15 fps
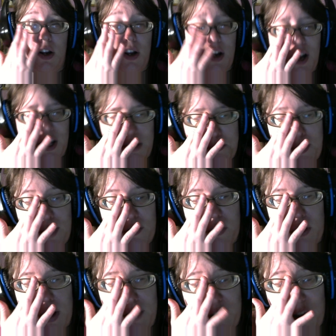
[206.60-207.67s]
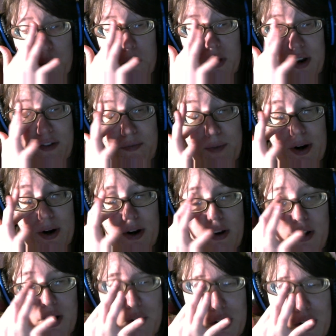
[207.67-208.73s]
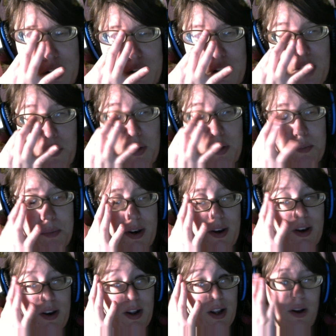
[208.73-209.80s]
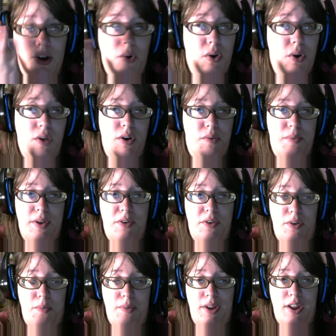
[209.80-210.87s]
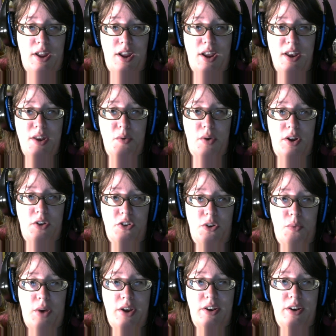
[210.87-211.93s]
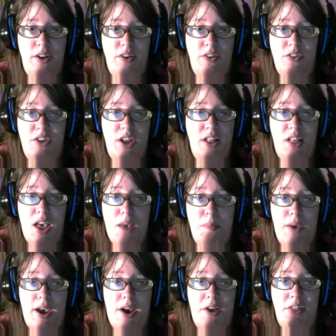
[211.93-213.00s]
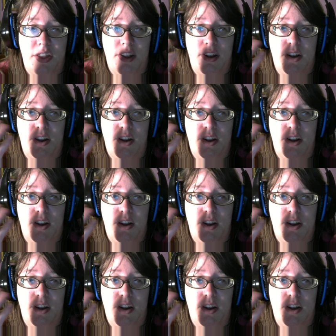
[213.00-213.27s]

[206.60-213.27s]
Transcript: Especially if he would have married Yona. He would have been, you know, he would have eventually been king anyway, so why didn't he just take that path?